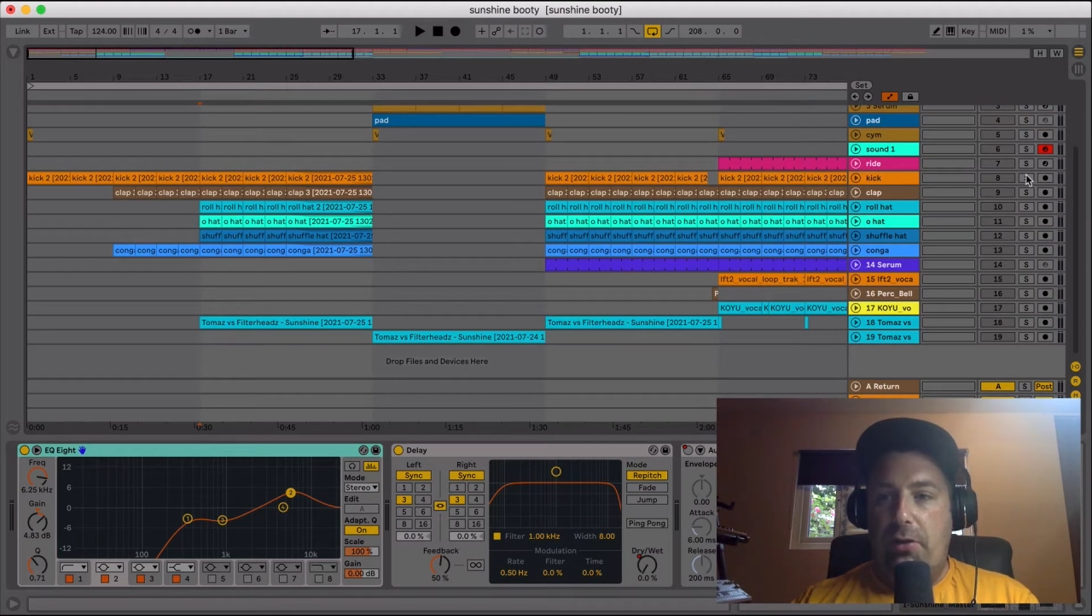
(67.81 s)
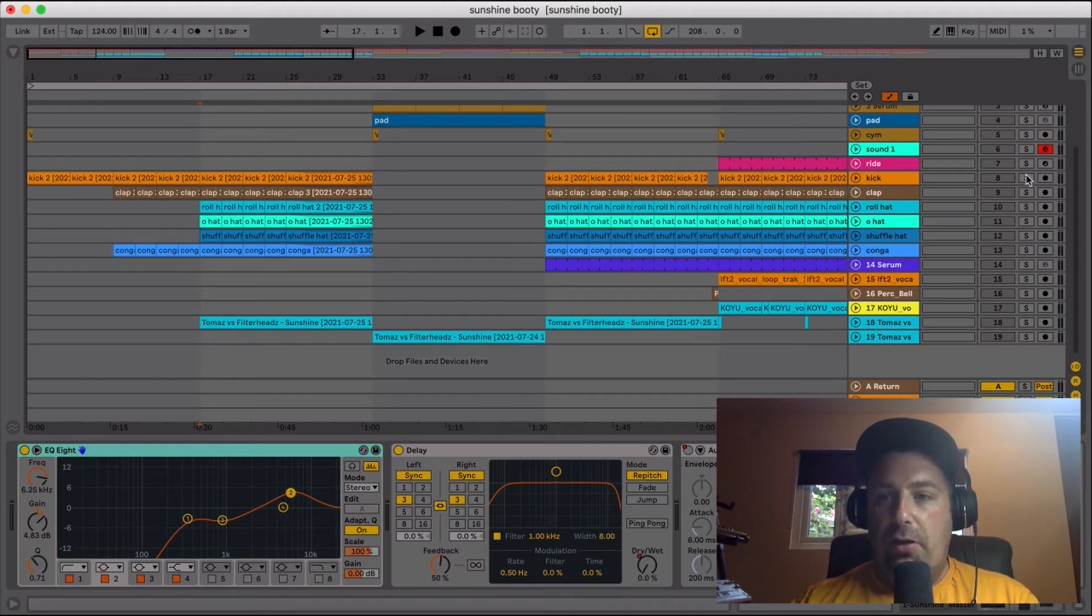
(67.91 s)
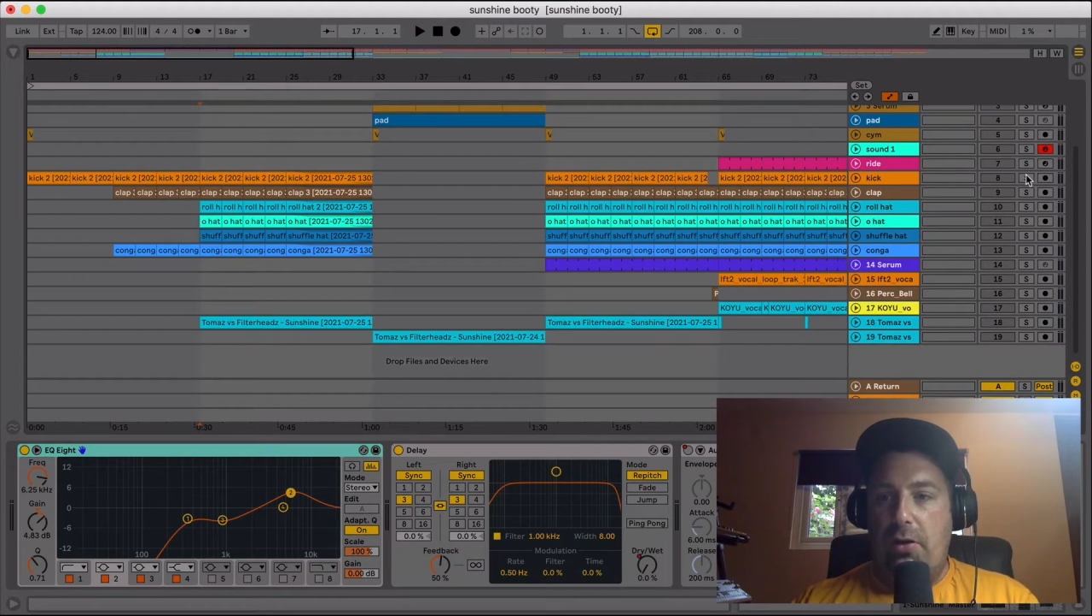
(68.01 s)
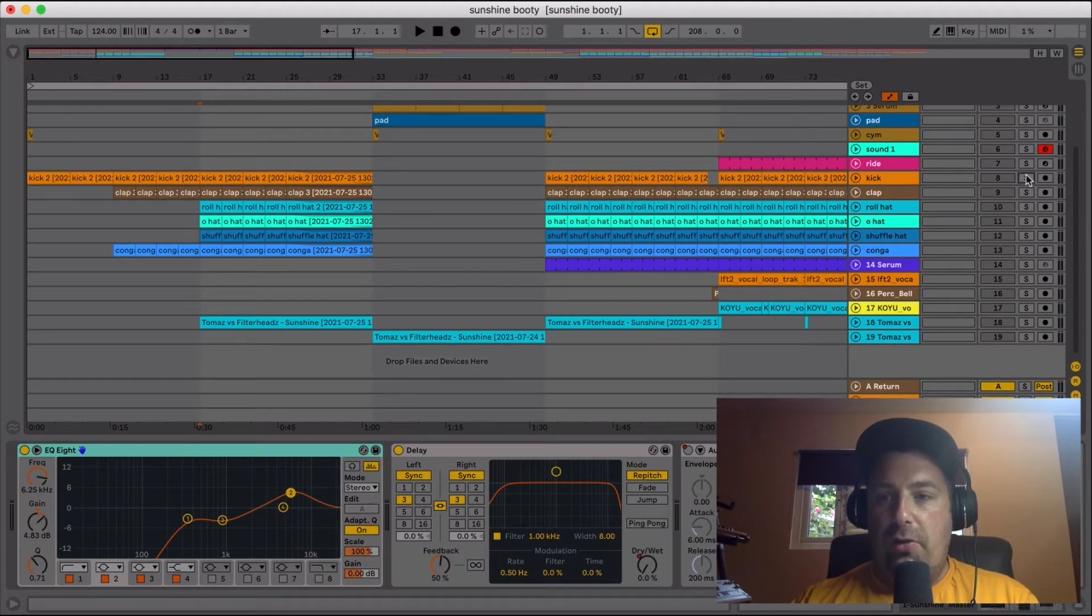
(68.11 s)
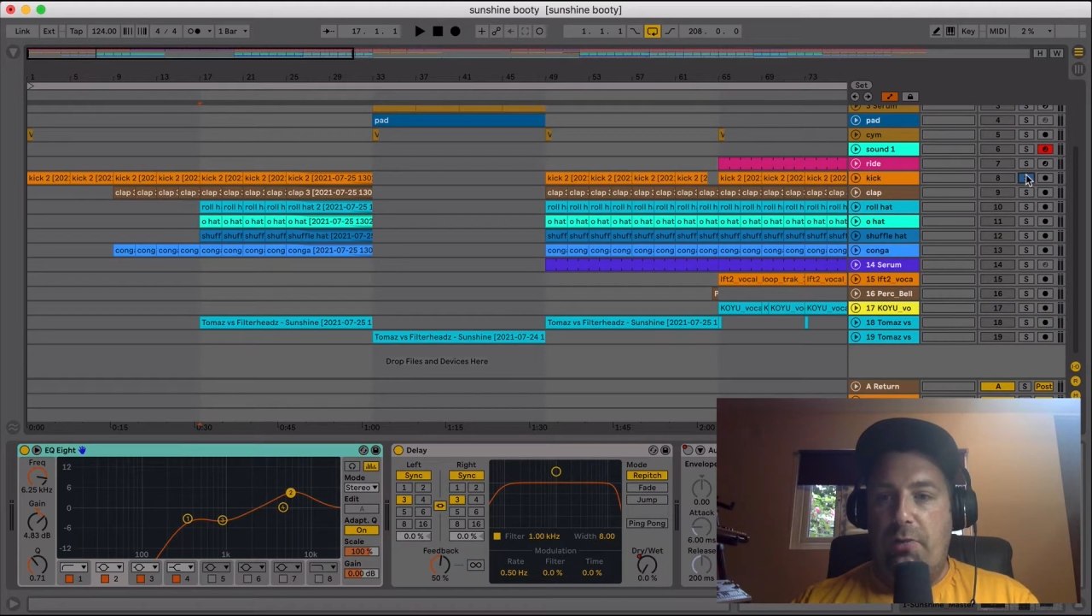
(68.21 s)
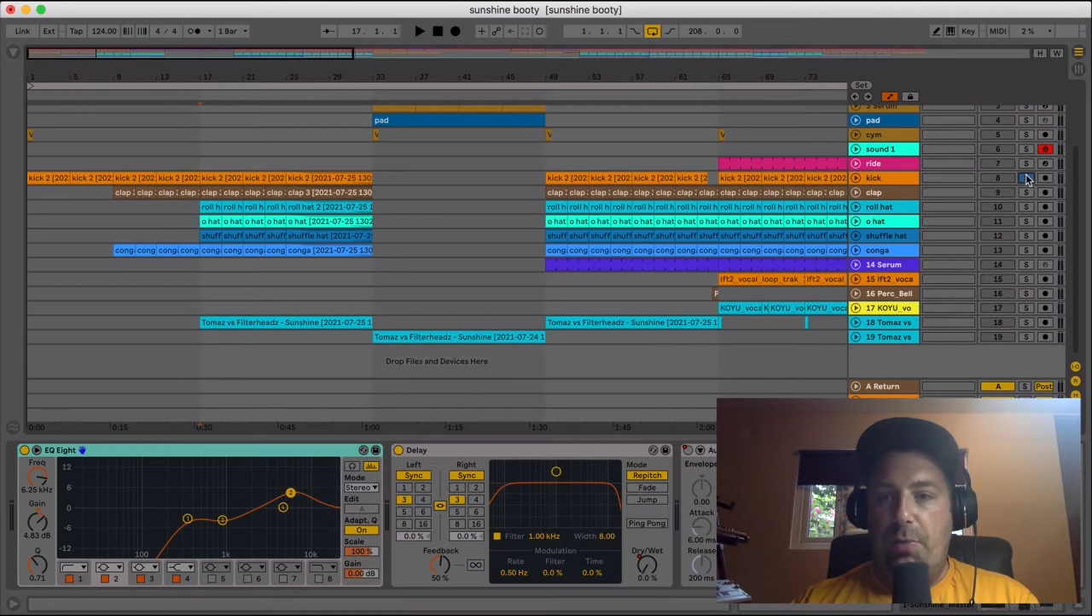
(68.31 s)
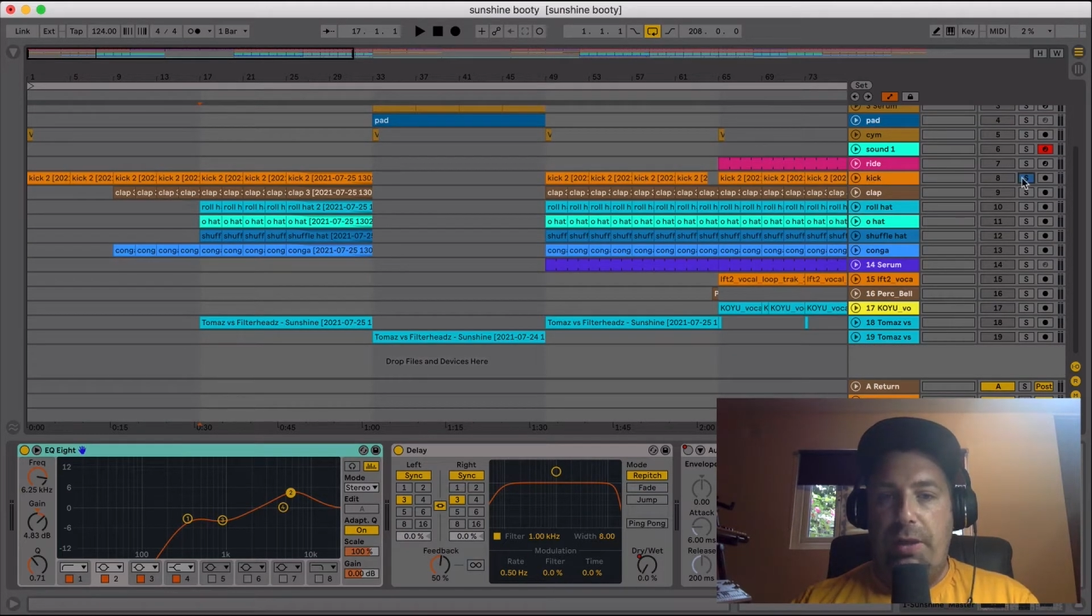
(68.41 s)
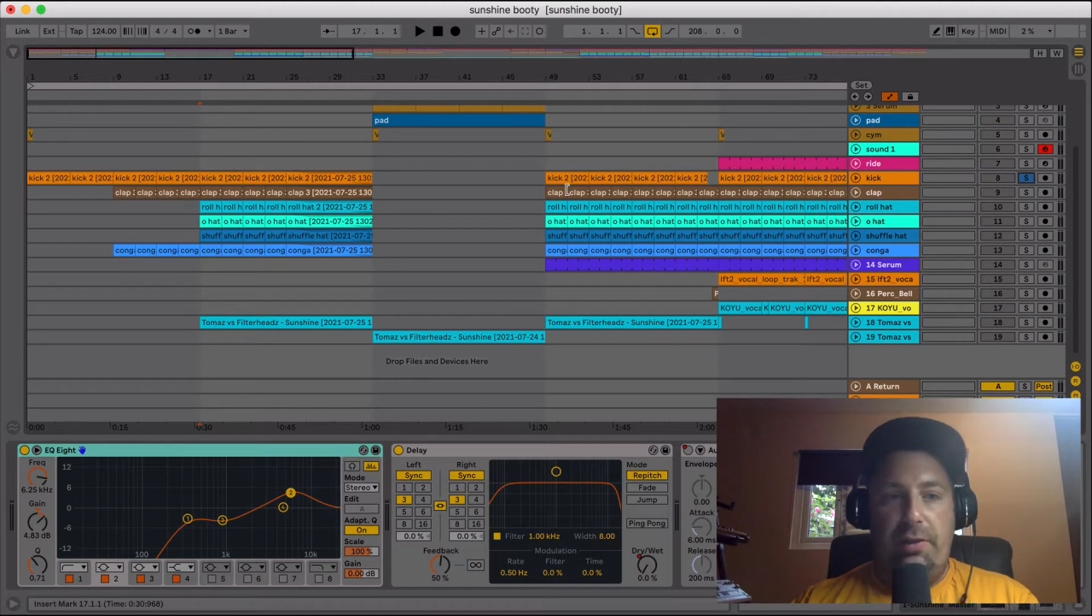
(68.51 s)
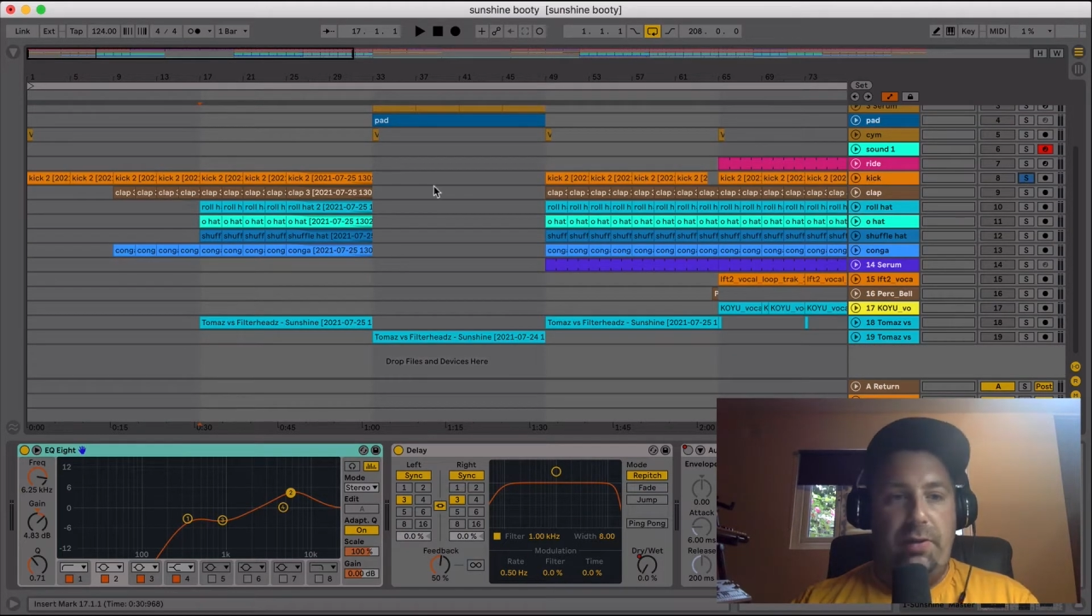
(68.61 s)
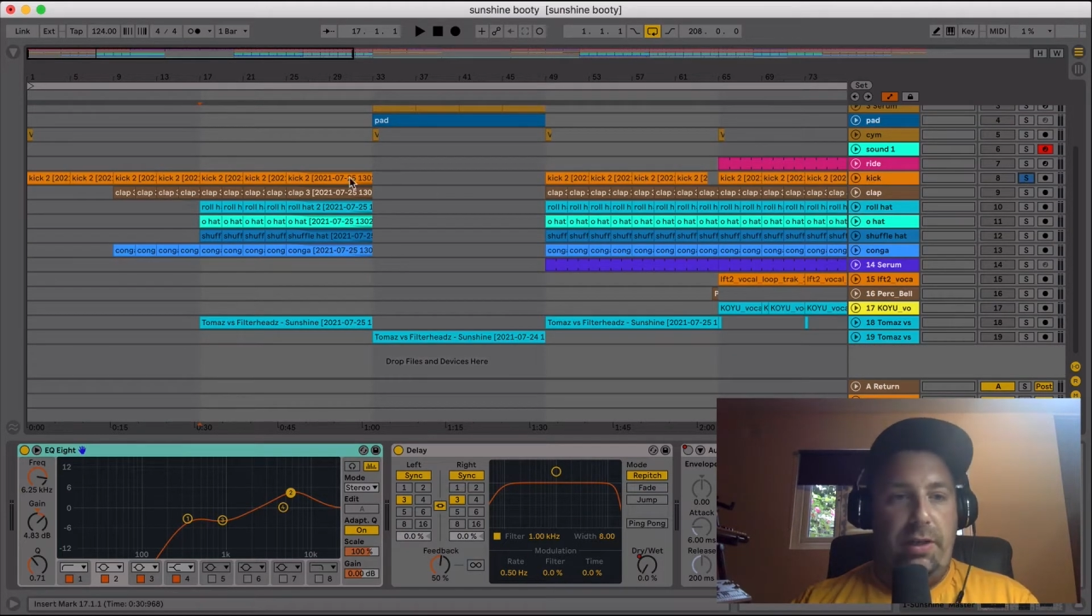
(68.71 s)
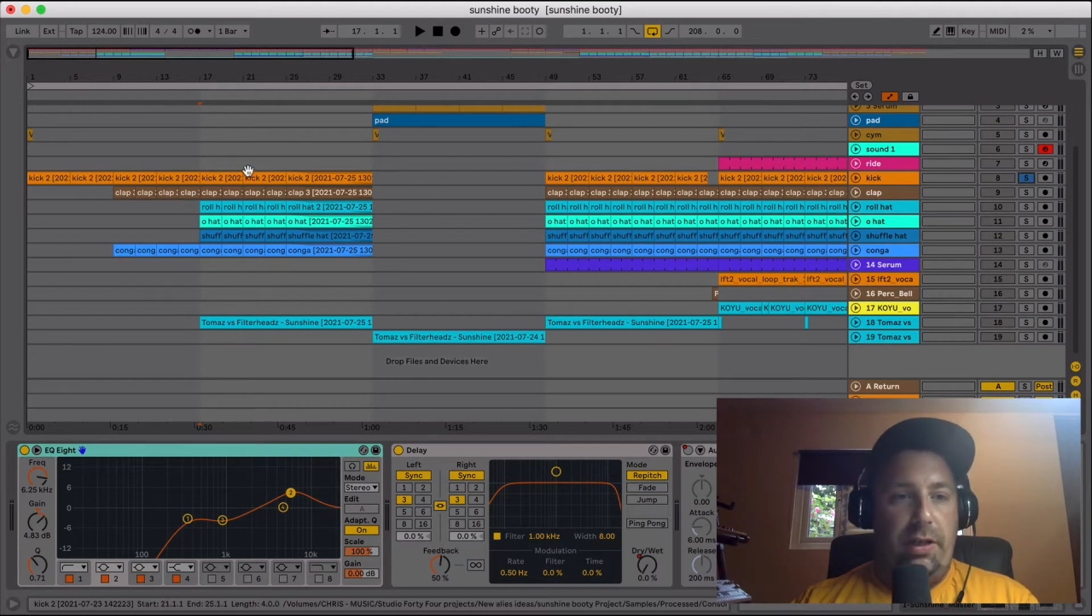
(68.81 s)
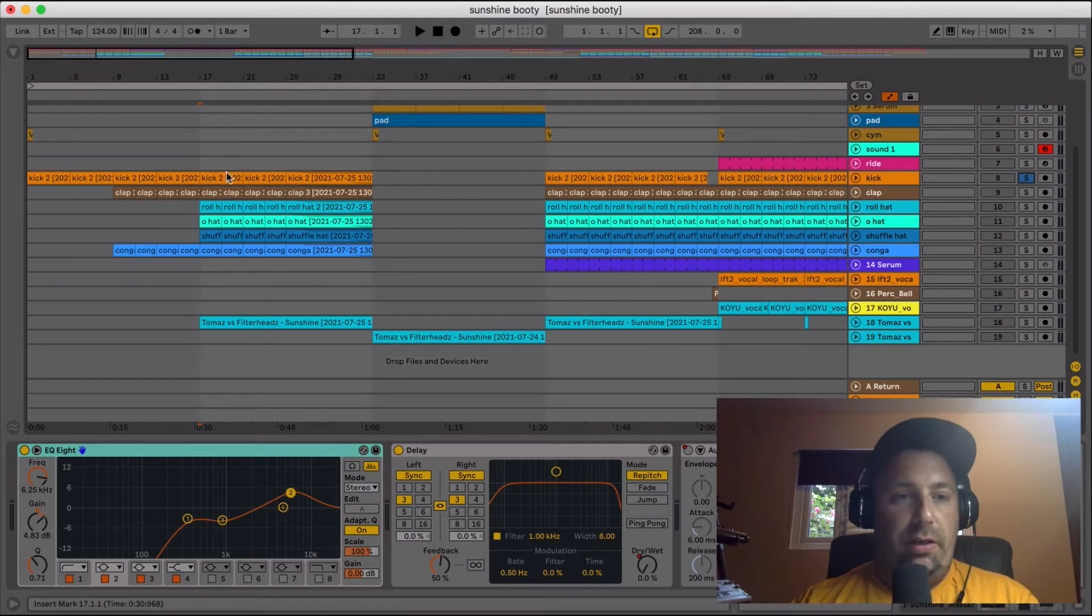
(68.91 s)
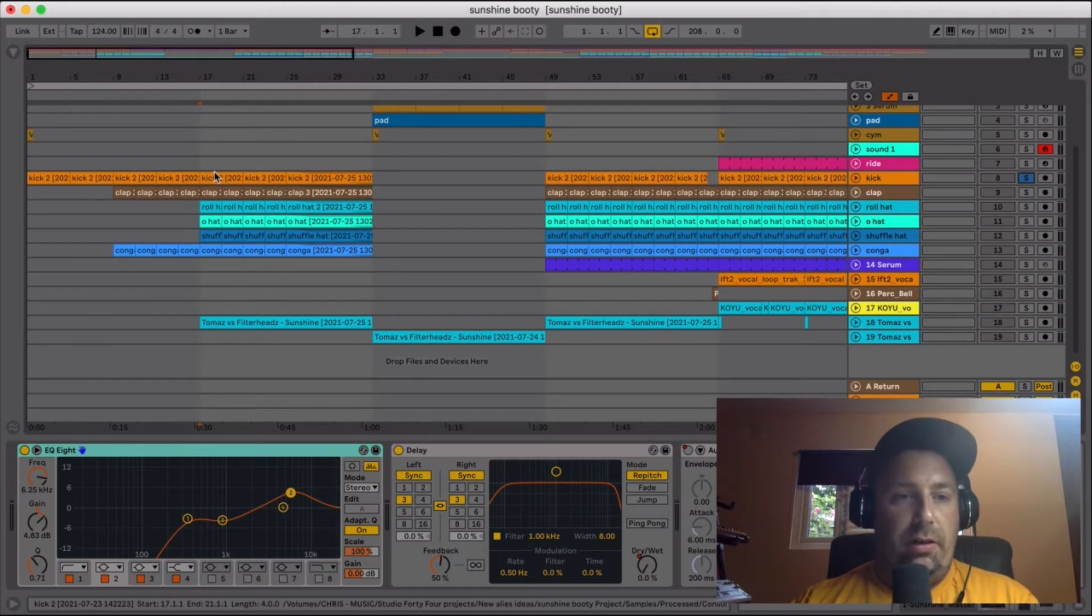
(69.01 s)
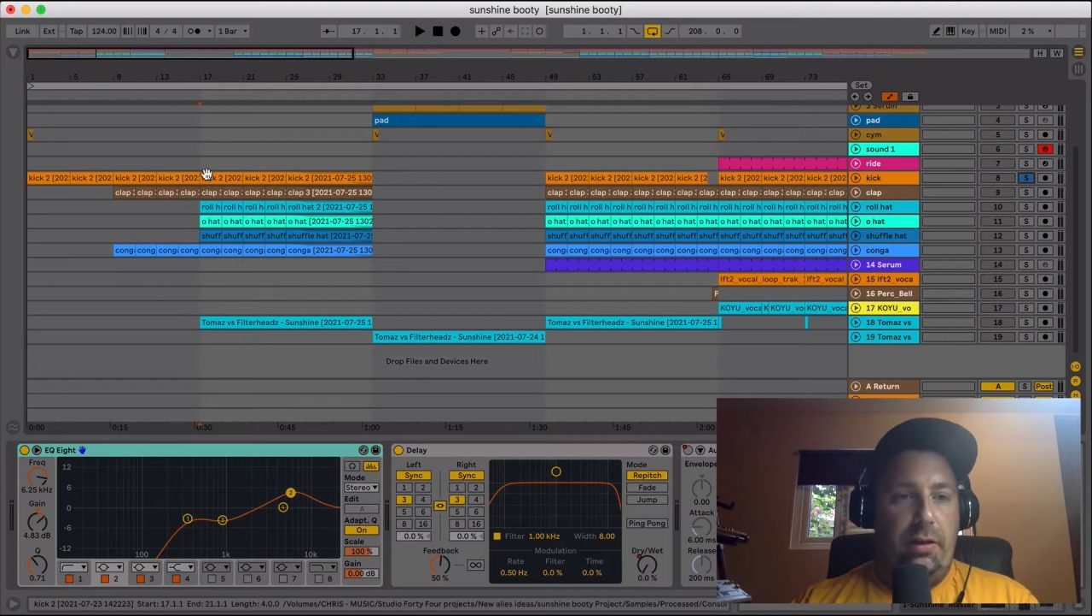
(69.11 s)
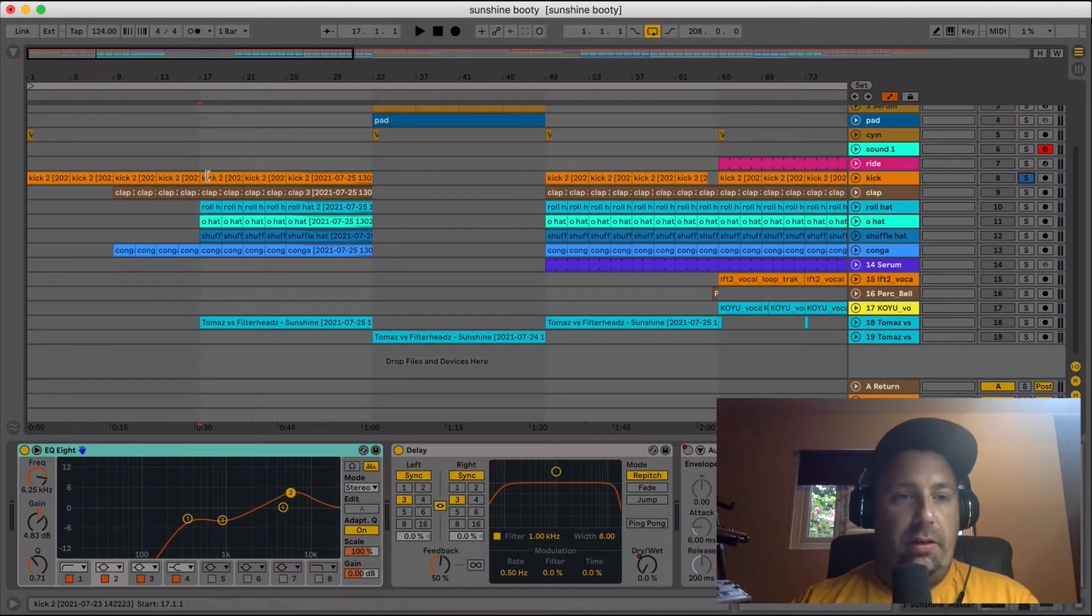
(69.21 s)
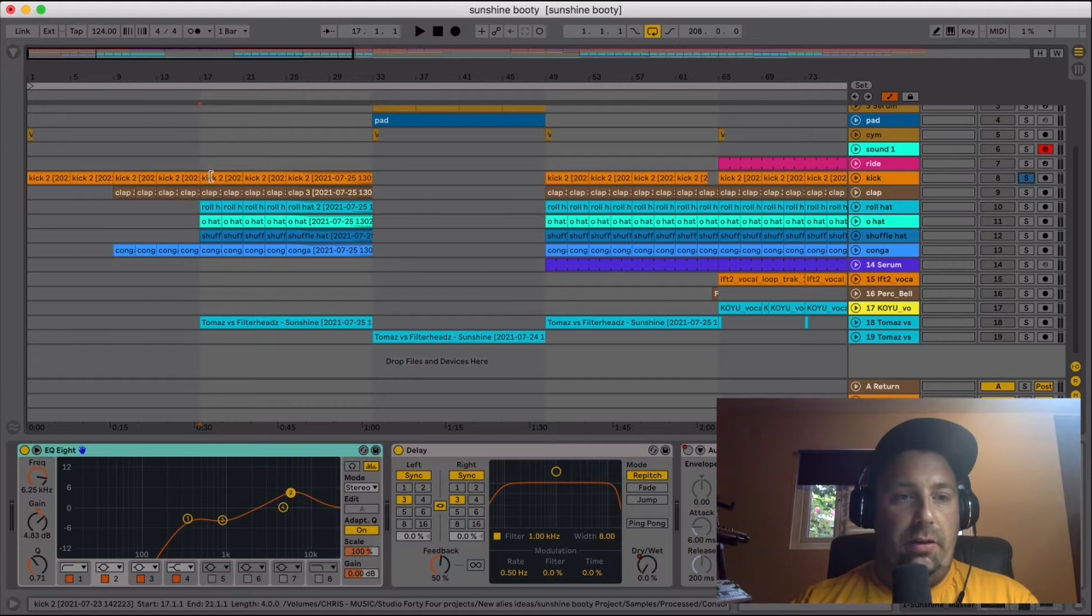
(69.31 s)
of beats here,